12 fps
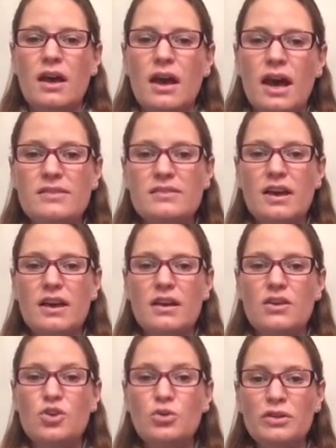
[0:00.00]
As
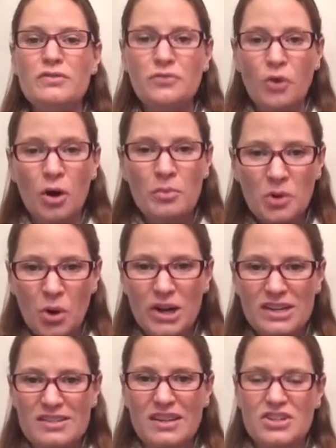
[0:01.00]
a newly formed
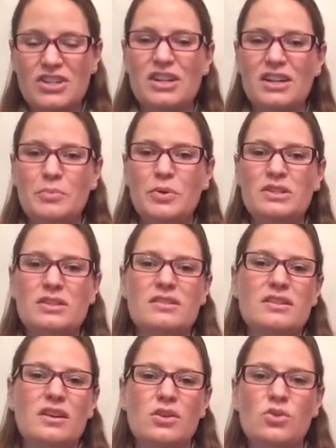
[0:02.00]
organization, it puts
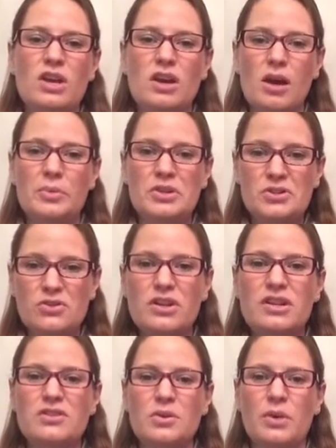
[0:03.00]
us in a unique
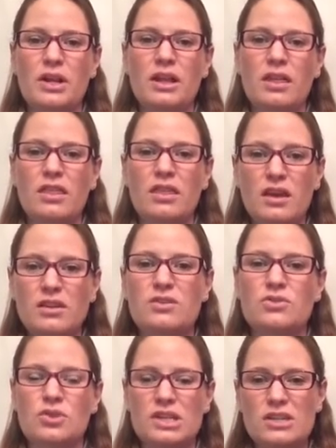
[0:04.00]
opportunity to really think
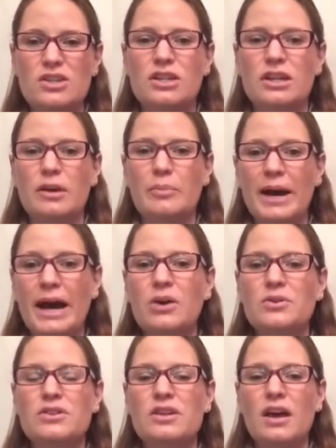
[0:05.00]
strategically
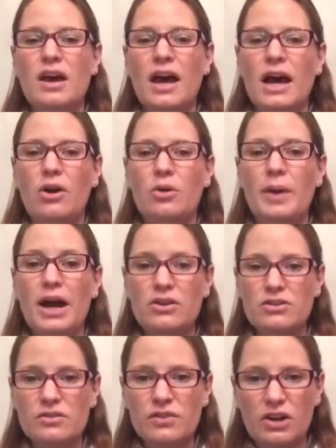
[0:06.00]
about our
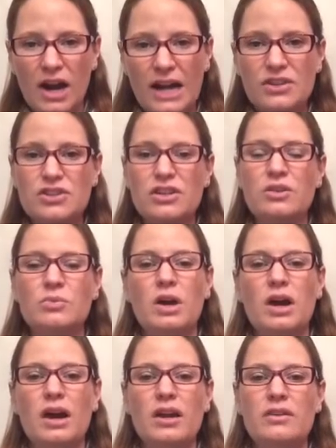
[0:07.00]
patterns of interaction,
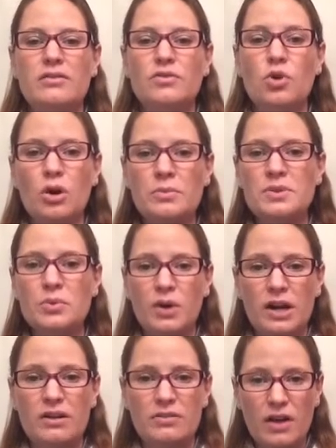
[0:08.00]
what kind of norms we
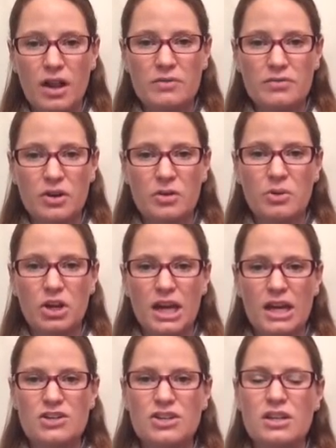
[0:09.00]
want to develop for
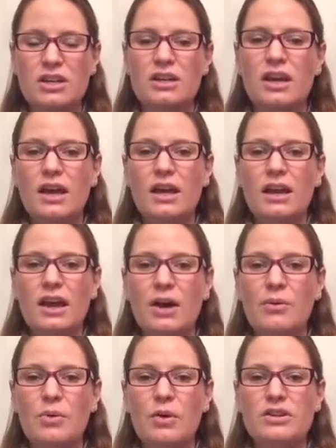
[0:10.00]
communication, and
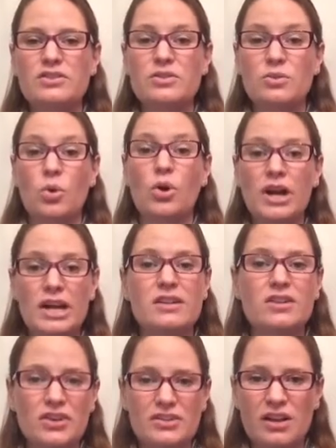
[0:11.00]
how we want to
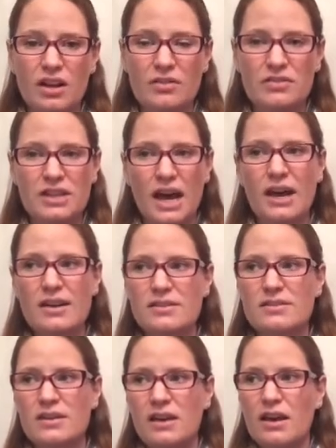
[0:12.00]
orient ourselves
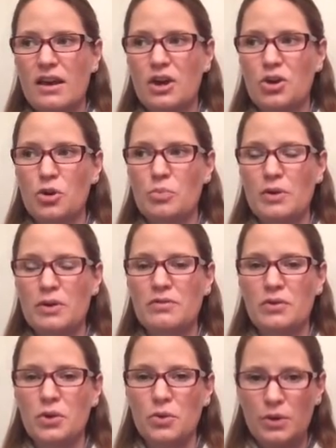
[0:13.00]
as a group of
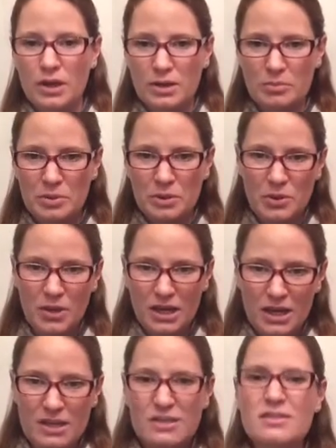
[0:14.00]
new
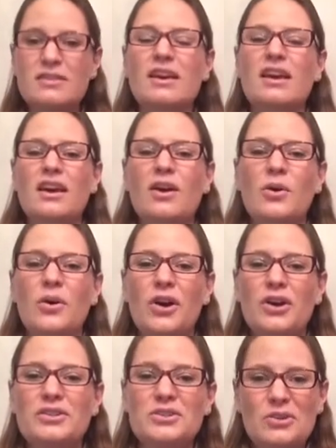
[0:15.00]
employees
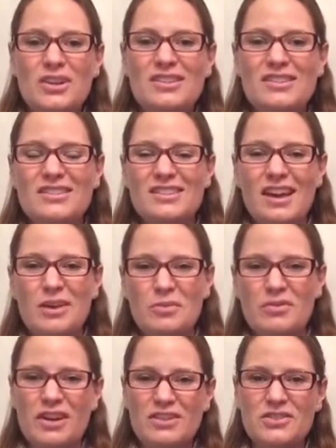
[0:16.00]
or students and
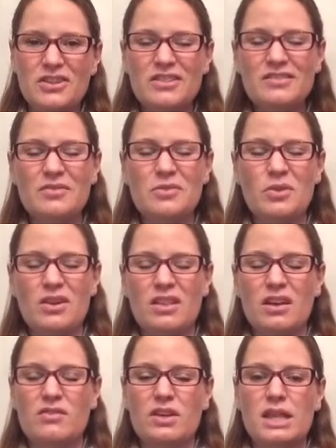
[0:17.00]
professor, if you want to
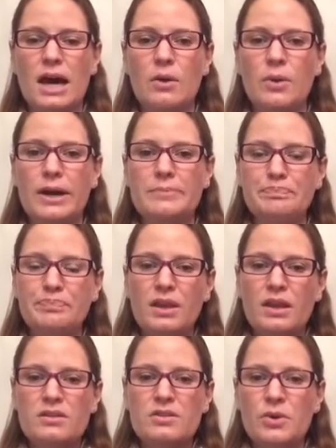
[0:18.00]
think of it that way.
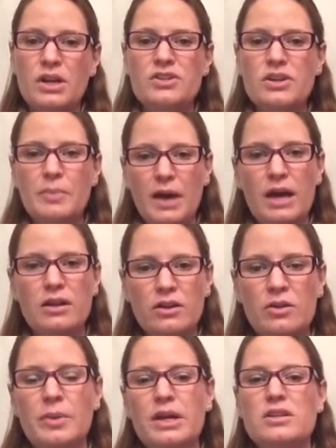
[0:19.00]
So we're going to jump ahead a
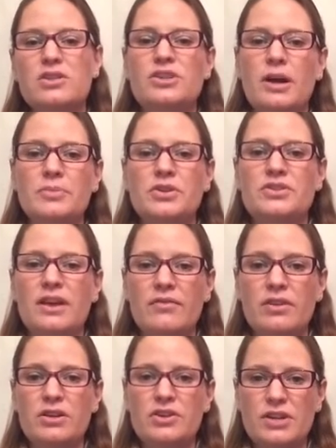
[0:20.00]
little bit to chapter
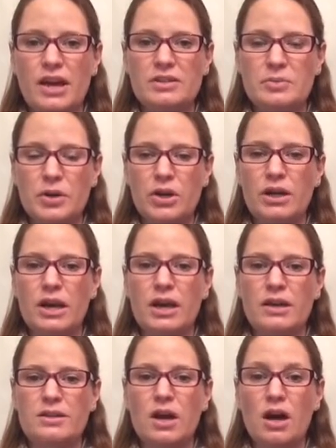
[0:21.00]
7 in your textbook
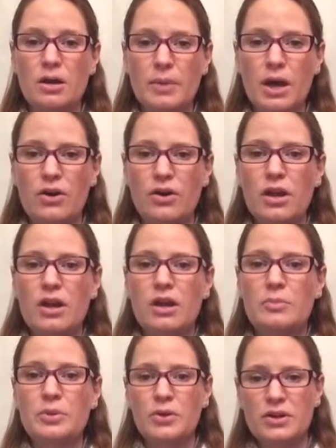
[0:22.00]
and talk about
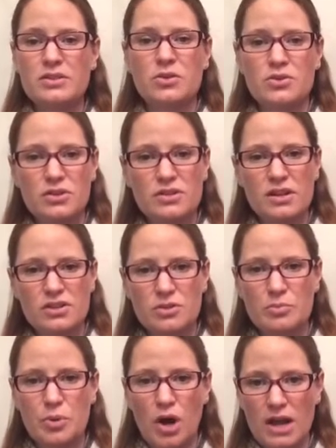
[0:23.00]
employee
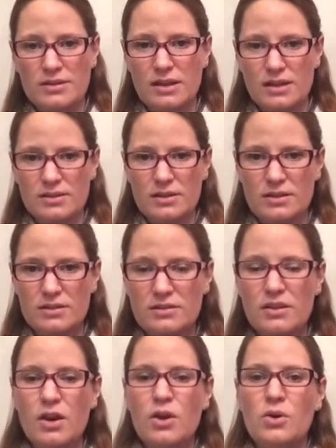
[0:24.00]
socialization
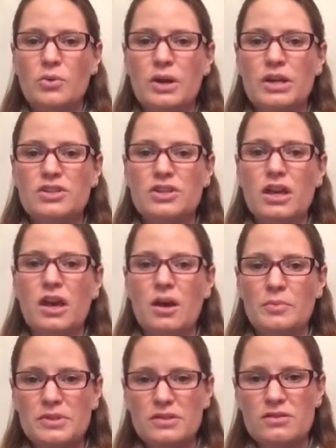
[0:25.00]
processes, which
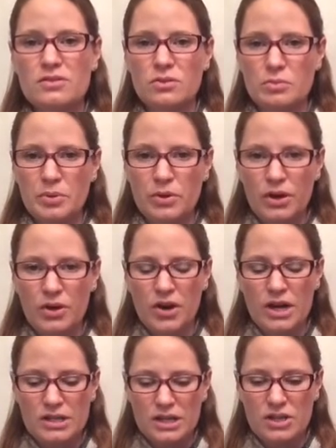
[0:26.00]
encompasses new employee
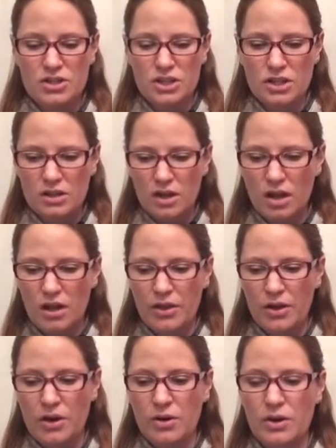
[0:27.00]
orientation,
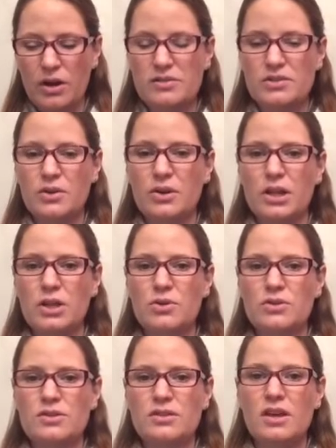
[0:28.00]
although it also
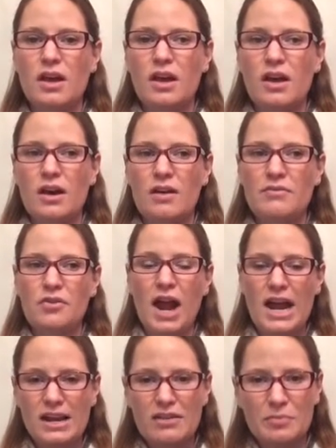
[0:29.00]
includes a
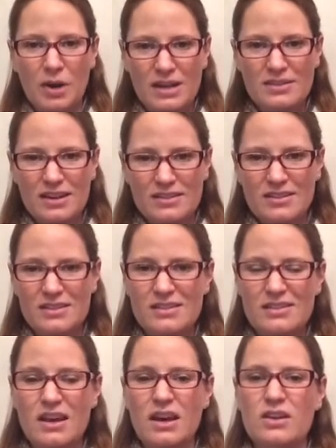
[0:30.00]
variety of
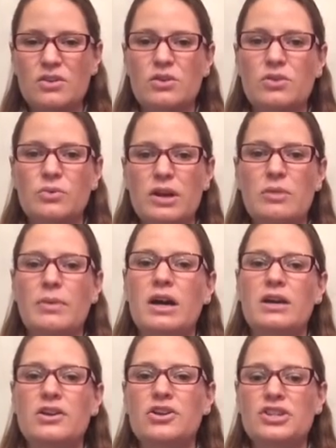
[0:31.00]
processes that you'll read
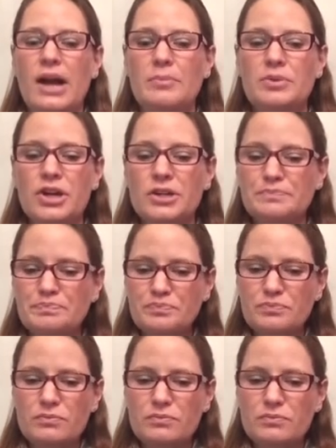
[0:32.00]
about in your chapter.